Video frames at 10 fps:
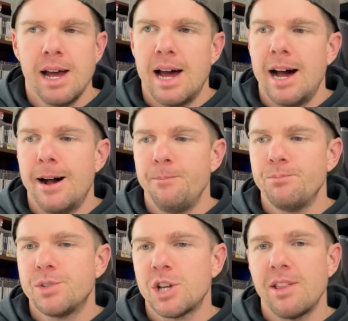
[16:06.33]
Um,
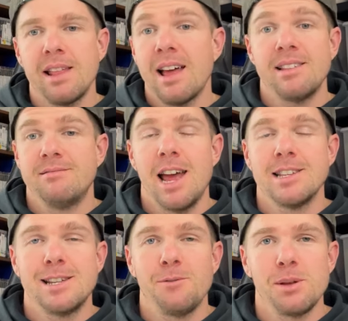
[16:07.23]
so that that
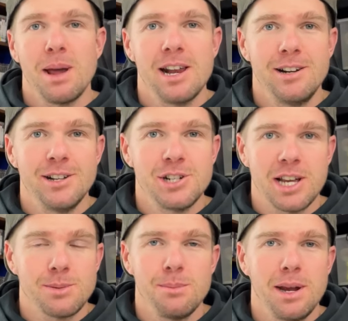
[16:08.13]
has definitely been an adjustment